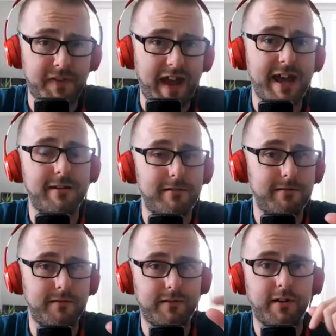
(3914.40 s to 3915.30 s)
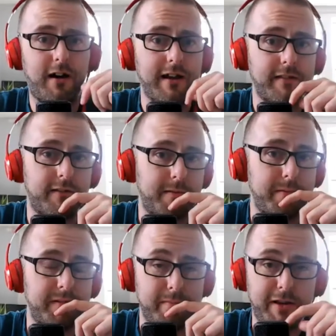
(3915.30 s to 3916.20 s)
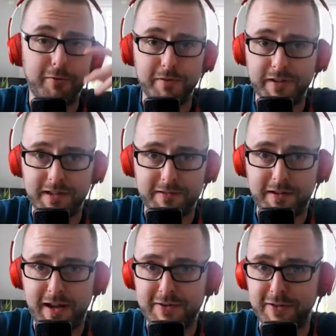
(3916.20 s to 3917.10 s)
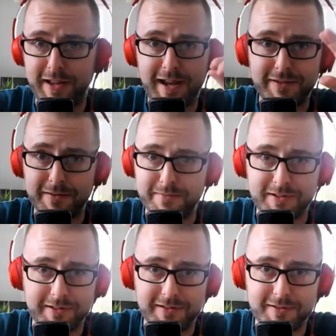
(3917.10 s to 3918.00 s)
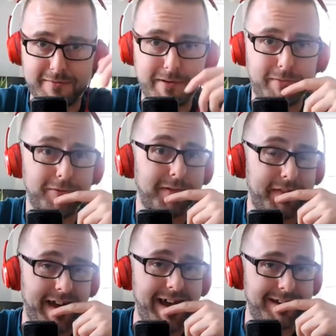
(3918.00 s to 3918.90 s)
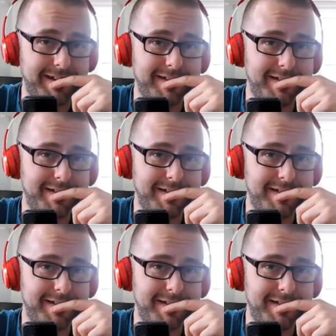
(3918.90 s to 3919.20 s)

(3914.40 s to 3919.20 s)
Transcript: that, Dias? Do you remember the medal with the national anthem? Do you remember all of that?